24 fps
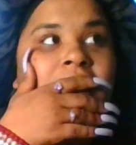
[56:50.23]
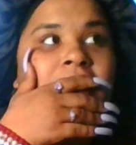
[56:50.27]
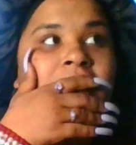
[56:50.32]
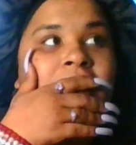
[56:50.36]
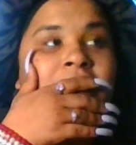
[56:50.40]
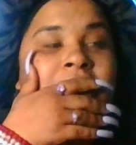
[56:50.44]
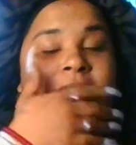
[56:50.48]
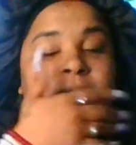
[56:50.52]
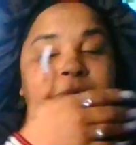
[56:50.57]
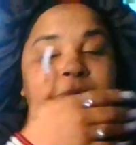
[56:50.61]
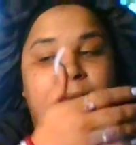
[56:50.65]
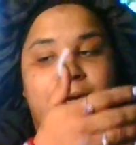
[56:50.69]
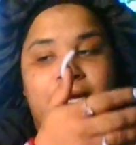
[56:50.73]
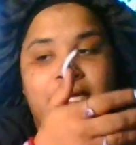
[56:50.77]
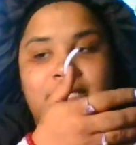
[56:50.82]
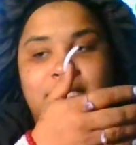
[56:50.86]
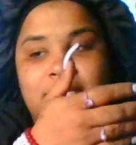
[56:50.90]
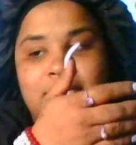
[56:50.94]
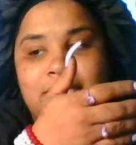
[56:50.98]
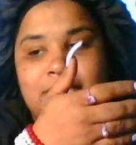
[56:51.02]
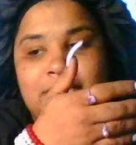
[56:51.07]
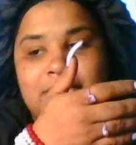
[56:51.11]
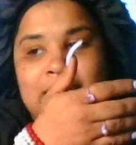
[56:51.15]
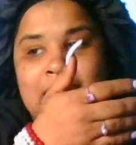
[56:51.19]
this
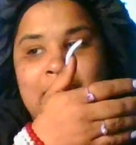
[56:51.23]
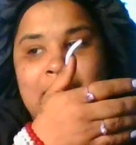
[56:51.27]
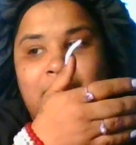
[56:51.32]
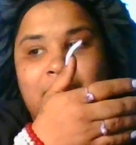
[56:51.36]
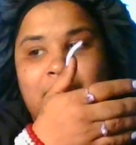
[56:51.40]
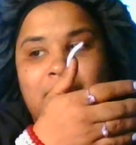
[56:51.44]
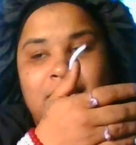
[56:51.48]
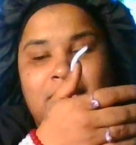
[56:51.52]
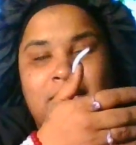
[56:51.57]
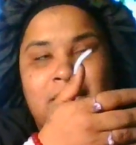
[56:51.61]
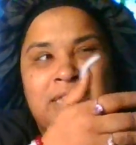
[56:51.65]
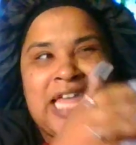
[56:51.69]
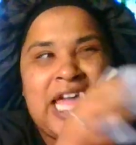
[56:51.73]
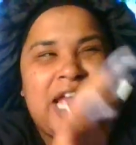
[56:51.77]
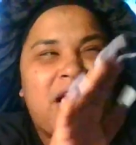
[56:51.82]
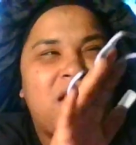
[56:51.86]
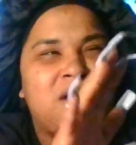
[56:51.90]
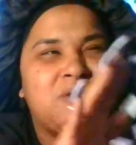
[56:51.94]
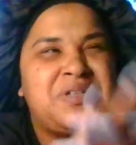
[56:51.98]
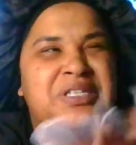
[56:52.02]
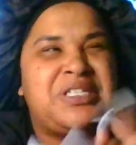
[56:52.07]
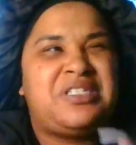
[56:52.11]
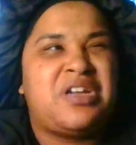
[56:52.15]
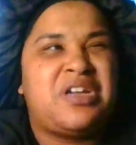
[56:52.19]
person is like, they
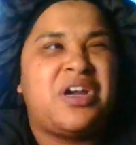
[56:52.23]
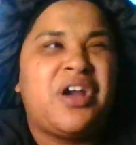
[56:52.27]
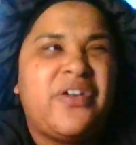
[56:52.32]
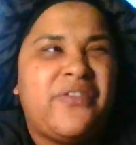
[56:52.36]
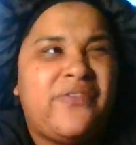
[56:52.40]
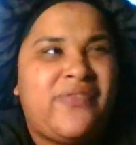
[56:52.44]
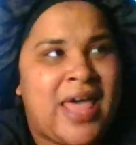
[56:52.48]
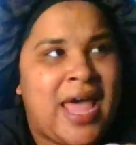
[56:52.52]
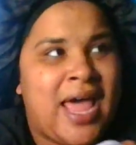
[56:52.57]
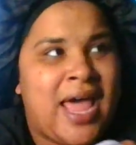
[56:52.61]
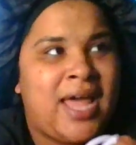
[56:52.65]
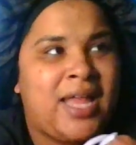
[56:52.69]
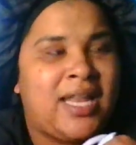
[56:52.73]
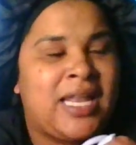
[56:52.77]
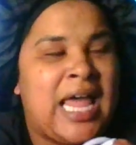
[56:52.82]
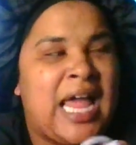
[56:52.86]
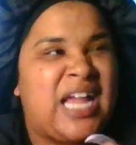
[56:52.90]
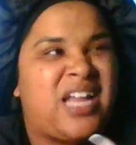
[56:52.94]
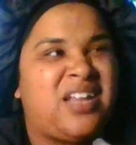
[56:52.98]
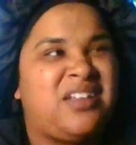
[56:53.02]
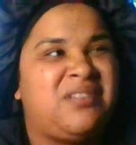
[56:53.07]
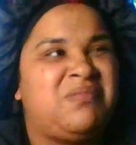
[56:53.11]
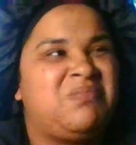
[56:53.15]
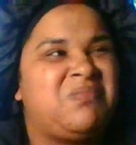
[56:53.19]
don't deserve that.
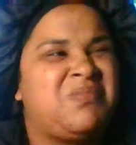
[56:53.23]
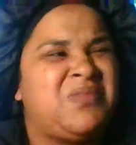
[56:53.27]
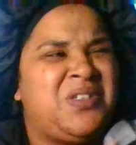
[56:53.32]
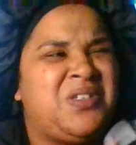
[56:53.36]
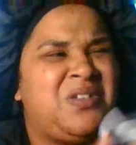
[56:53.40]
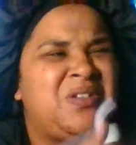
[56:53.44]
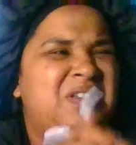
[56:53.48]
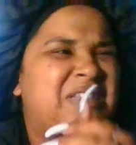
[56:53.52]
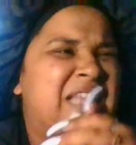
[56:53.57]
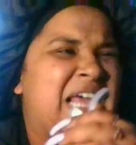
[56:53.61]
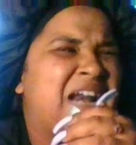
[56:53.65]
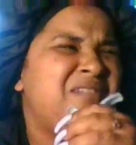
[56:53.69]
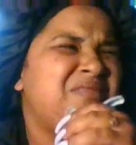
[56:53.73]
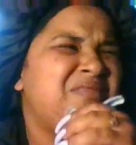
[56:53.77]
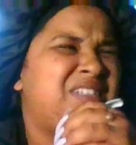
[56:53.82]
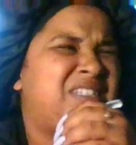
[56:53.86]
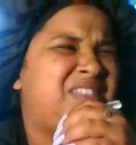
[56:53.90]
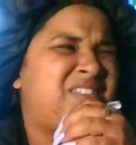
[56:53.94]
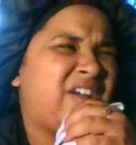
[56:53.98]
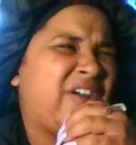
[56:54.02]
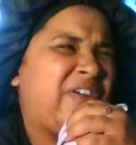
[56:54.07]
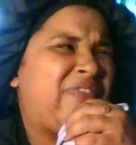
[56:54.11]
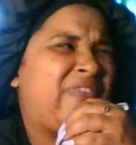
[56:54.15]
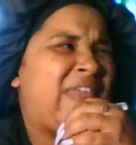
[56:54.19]
Like, you, they don't
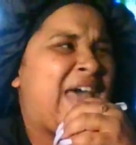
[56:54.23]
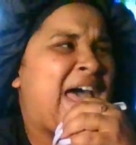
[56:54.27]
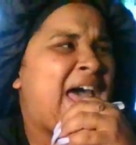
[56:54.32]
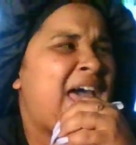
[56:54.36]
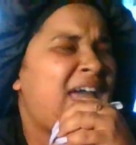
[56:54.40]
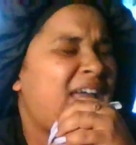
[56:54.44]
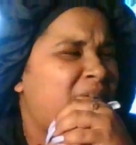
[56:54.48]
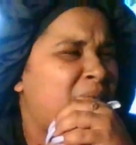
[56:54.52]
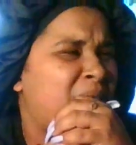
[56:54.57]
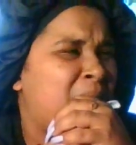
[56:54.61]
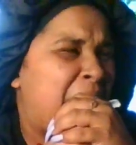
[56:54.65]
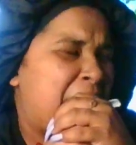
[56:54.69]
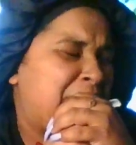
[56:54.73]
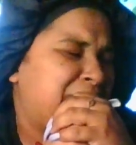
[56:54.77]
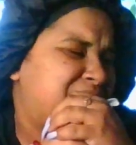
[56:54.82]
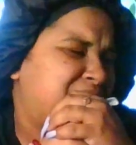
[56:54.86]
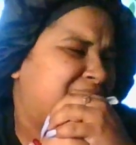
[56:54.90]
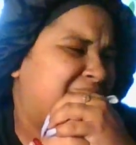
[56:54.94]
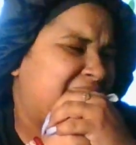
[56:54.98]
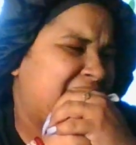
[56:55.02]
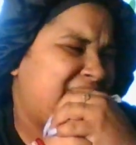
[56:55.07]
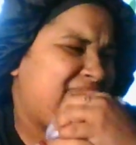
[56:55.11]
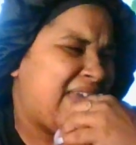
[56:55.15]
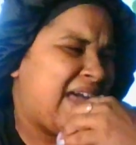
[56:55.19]
deserve that. Why would
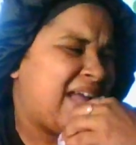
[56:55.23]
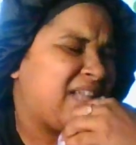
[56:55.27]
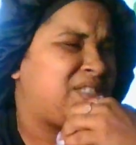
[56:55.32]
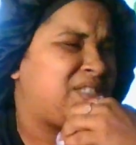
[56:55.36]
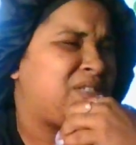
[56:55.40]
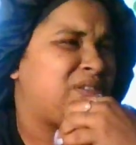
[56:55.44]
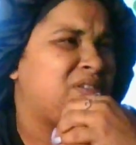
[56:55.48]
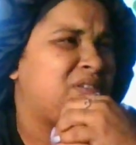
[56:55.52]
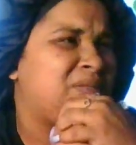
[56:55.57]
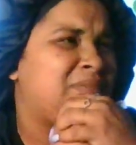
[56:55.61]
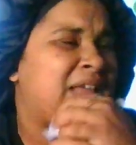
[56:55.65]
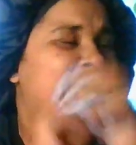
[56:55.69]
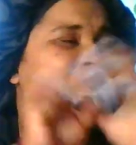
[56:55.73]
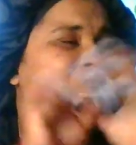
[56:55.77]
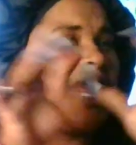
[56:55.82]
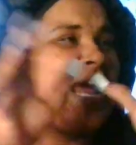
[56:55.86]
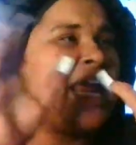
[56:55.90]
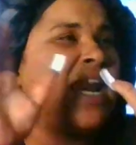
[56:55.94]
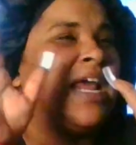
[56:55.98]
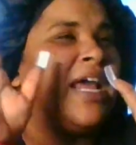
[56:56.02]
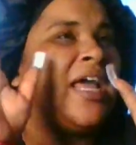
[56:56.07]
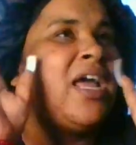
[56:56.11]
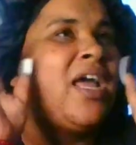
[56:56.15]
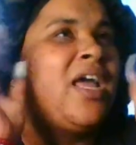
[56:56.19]
you get that to him? Like,
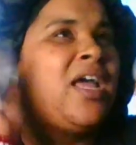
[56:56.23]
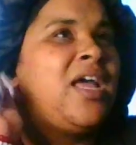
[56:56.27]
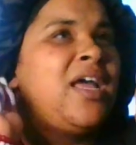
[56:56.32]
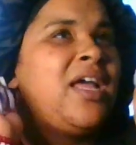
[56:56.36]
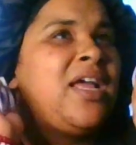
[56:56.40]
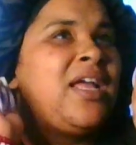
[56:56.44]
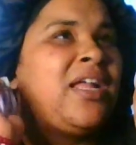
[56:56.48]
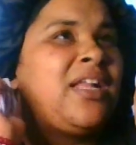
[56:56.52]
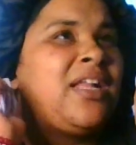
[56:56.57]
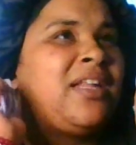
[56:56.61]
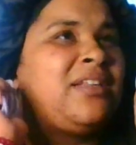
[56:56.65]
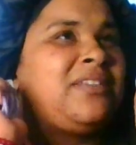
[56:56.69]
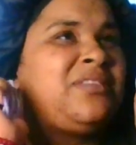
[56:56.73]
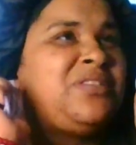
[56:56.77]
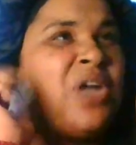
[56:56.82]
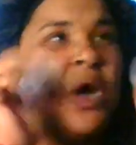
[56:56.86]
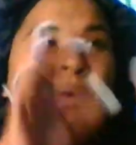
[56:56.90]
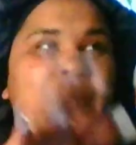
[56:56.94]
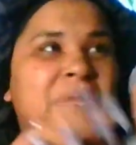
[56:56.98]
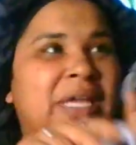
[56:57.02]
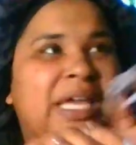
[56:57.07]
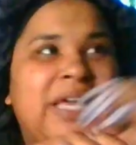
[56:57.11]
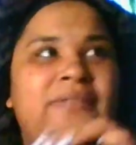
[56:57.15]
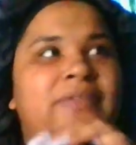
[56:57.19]
in a
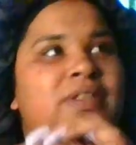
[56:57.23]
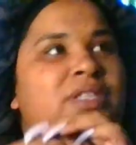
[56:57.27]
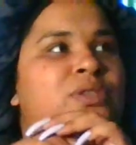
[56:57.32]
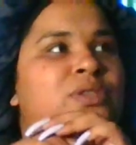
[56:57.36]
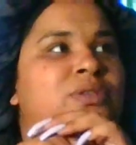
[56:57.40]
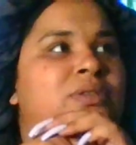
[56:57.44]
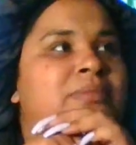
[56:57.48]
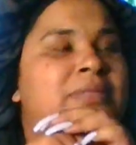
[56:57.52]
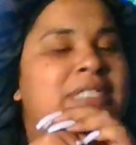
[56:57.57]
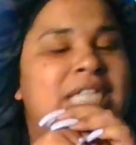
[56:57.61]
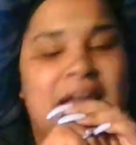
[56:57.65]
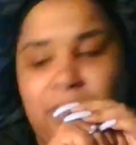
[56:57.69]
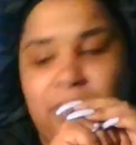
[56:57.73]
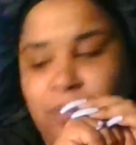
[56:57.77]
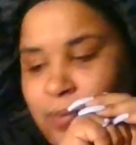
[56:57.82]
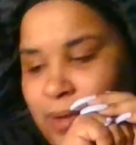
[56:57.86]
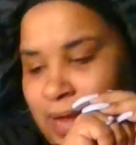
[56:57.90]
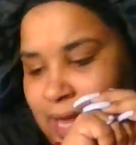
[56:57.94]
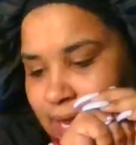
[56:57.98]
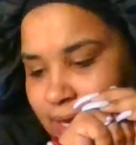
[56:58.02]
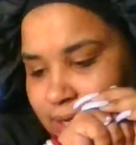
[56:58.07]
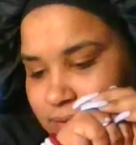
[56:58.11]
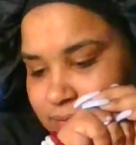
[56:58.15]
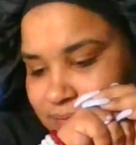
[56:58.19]
don't give it to him type
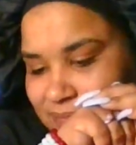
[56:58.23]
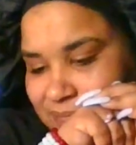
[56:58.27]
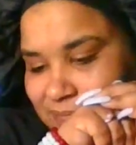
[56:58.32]
way.